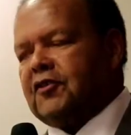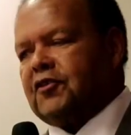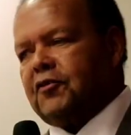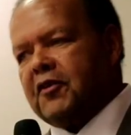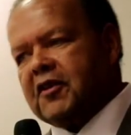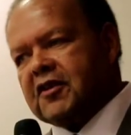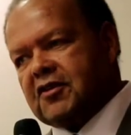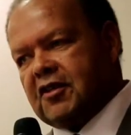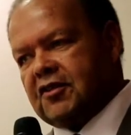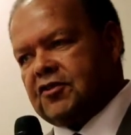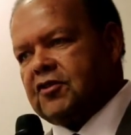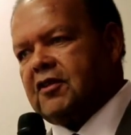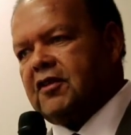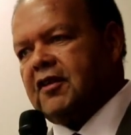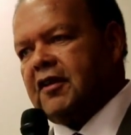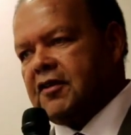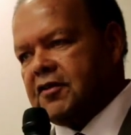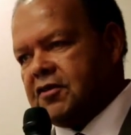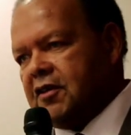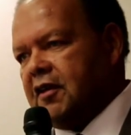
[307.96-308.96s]
that there is such a
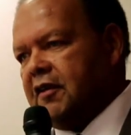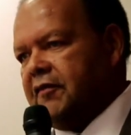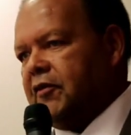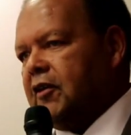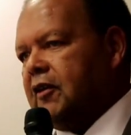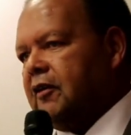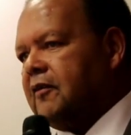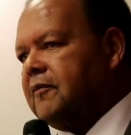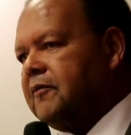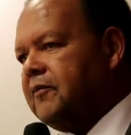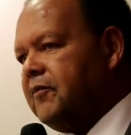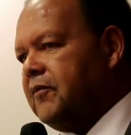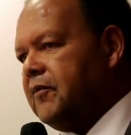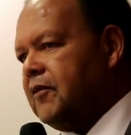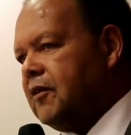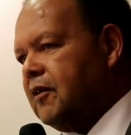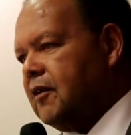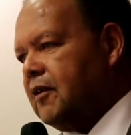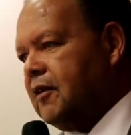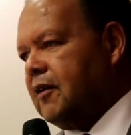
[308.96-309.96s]
thing as giving.
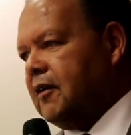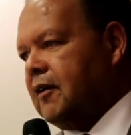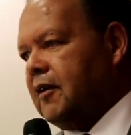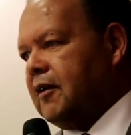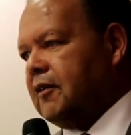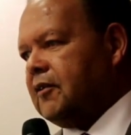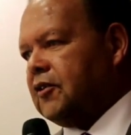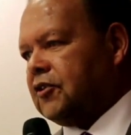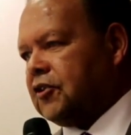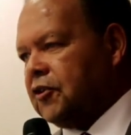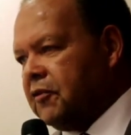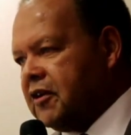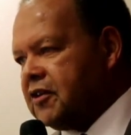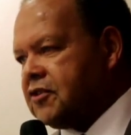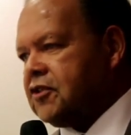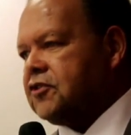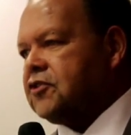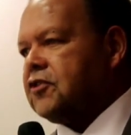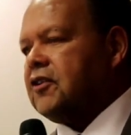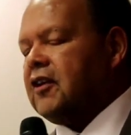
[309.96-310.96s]
Amen. That there
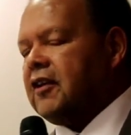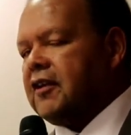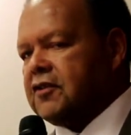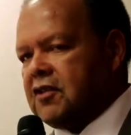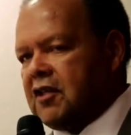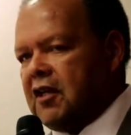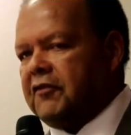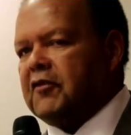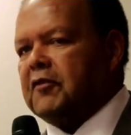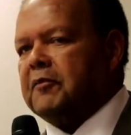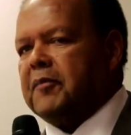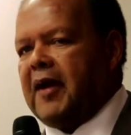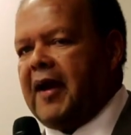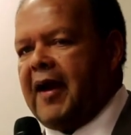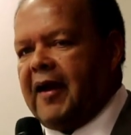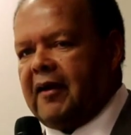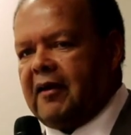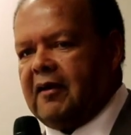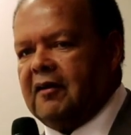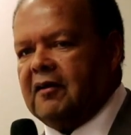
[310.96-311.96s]
is such a thing as giving
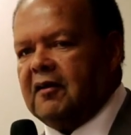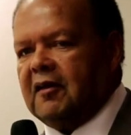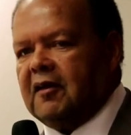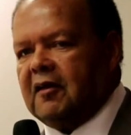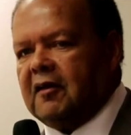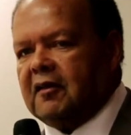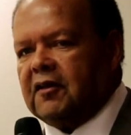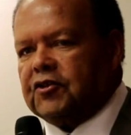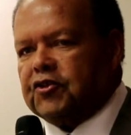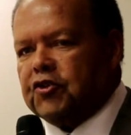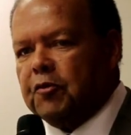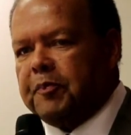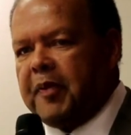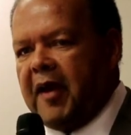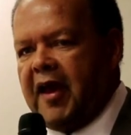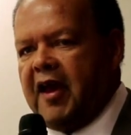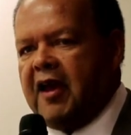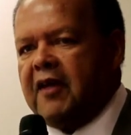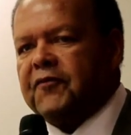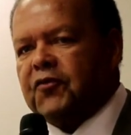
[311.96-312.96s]
back. That you
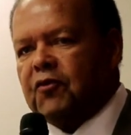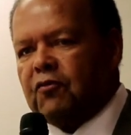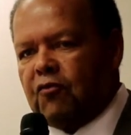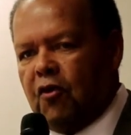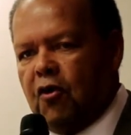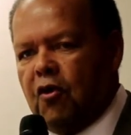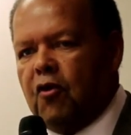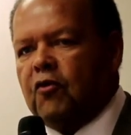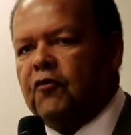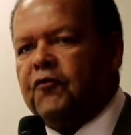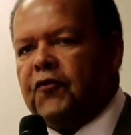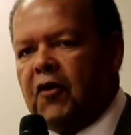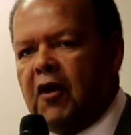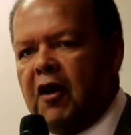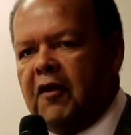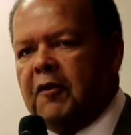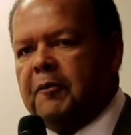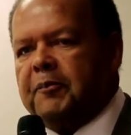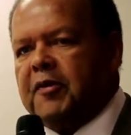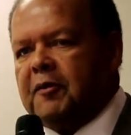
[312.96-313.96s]
paved the road for
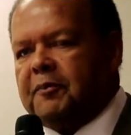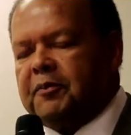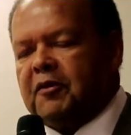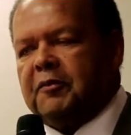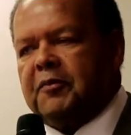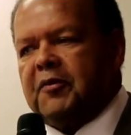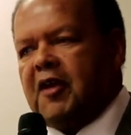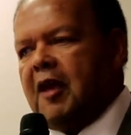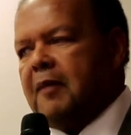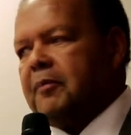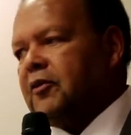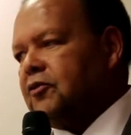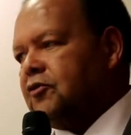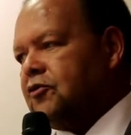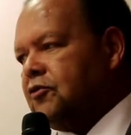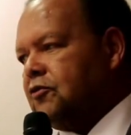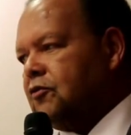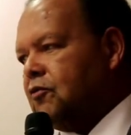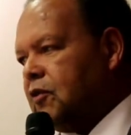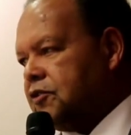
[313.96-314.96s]
other people to be able to
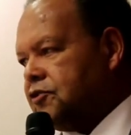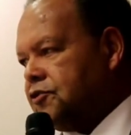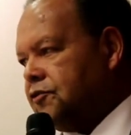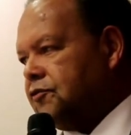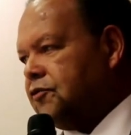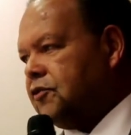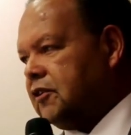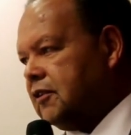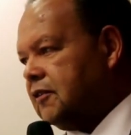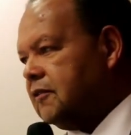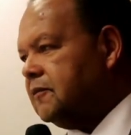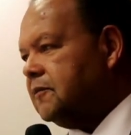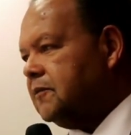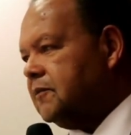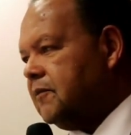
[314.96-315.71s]
do what you did.